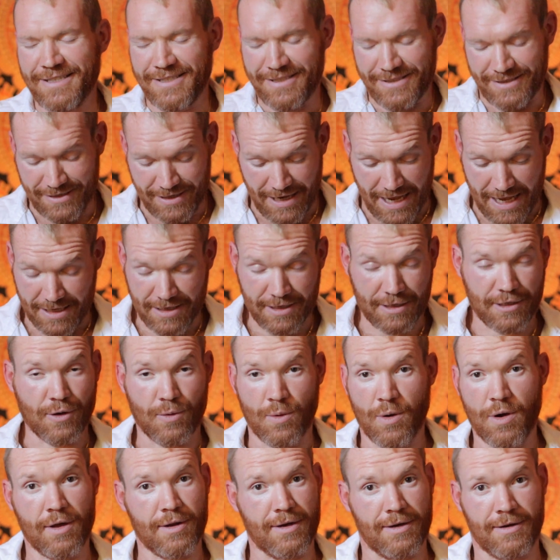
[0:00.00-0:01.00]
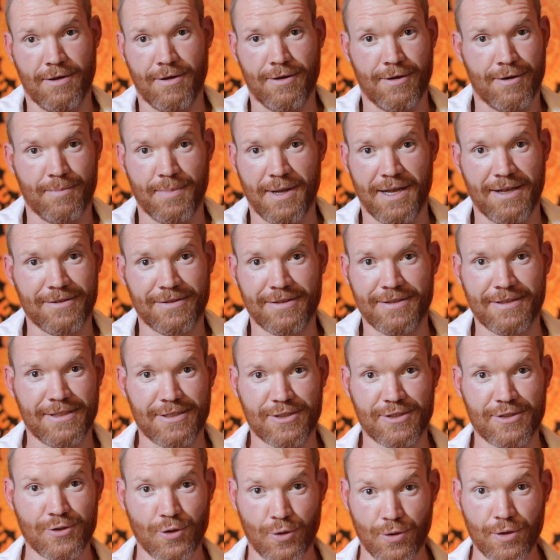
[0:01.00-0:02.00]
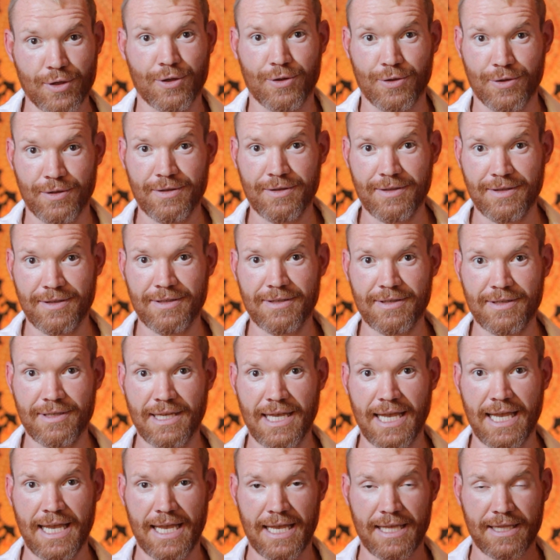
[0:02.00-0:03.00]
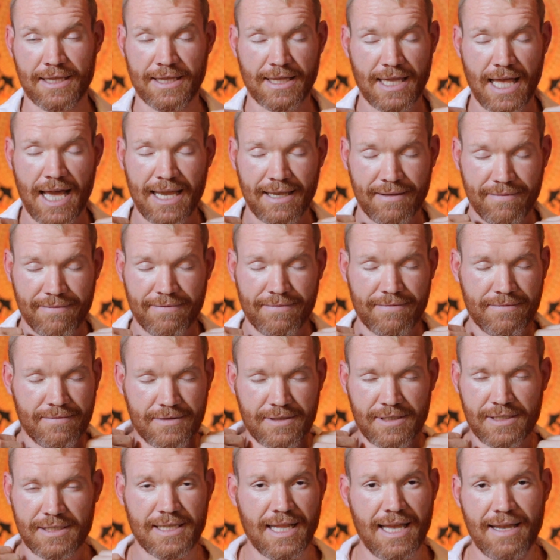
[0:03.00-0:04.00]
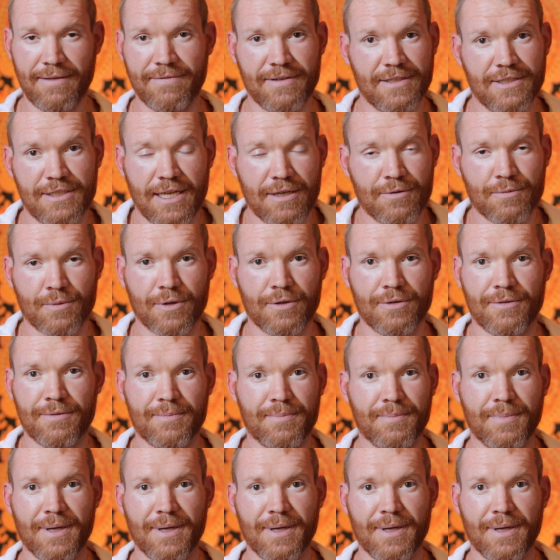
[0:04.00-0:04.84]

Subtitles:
So I could go on and on about the soil and life, just life in general.